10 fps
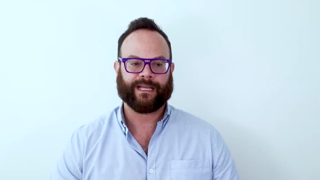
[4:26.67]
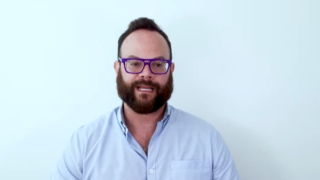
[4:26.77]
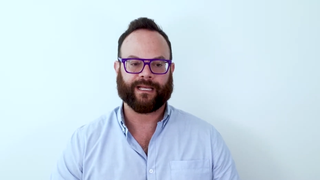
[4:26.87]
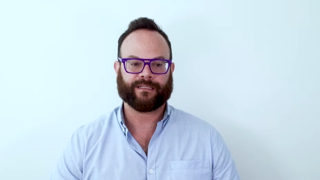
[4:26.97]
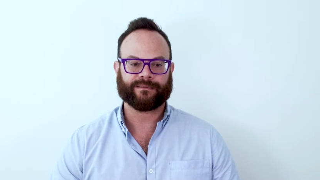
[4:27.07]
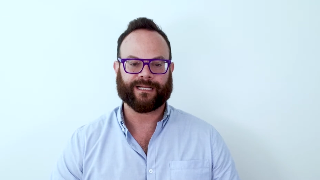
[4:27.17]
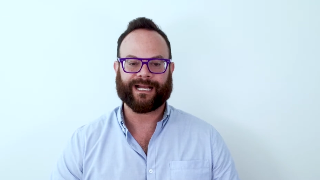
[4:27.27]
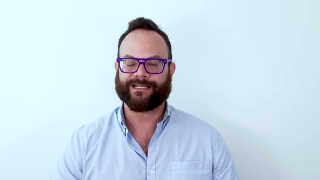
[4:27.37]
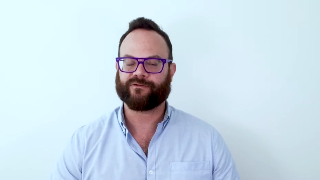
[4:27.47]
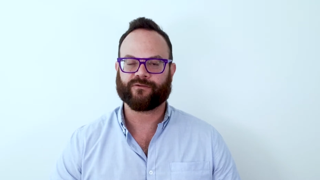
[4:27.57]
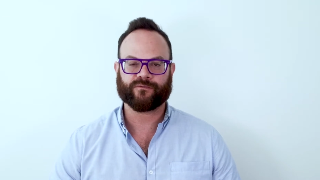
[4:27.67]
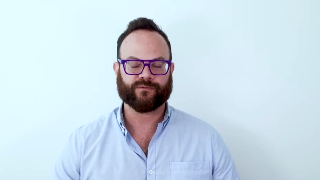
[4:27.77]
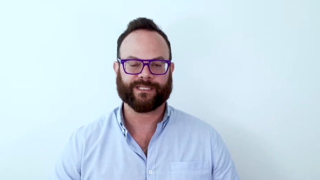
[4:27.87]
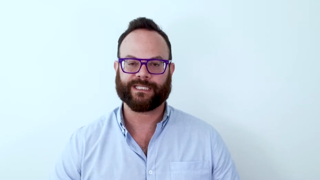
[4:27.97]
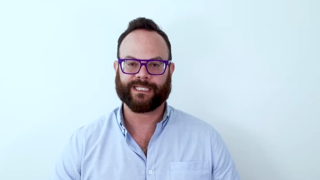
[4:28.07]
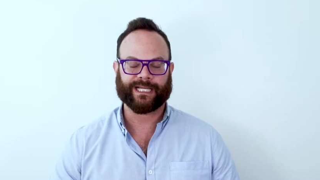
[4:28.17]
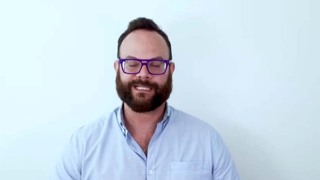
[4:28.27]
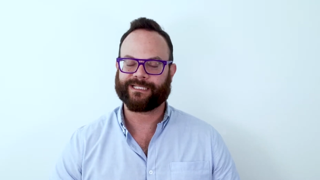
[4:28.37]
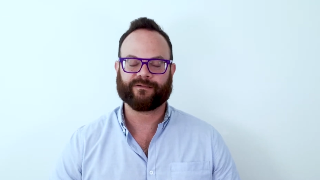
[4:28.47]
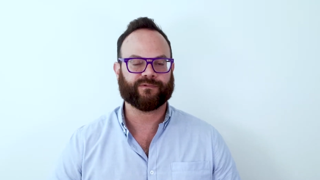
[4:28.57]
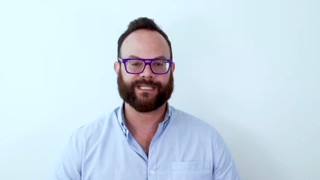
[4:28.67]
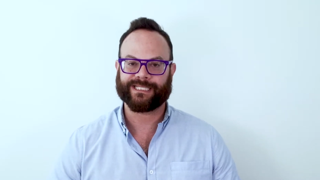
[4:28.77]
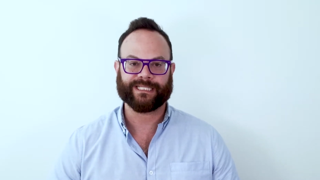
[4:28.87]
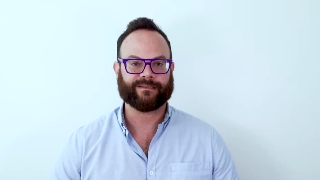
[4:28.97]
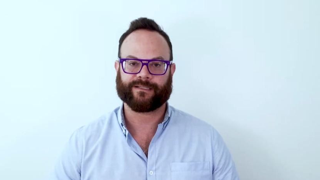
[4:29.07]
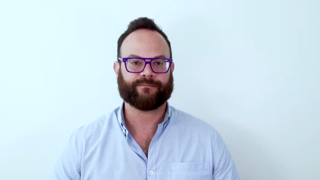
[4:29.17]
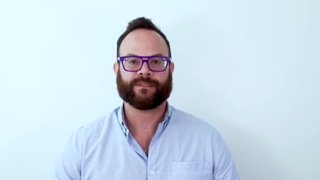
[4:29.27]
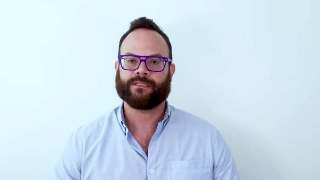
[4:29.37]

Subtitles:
and I didn't really need them.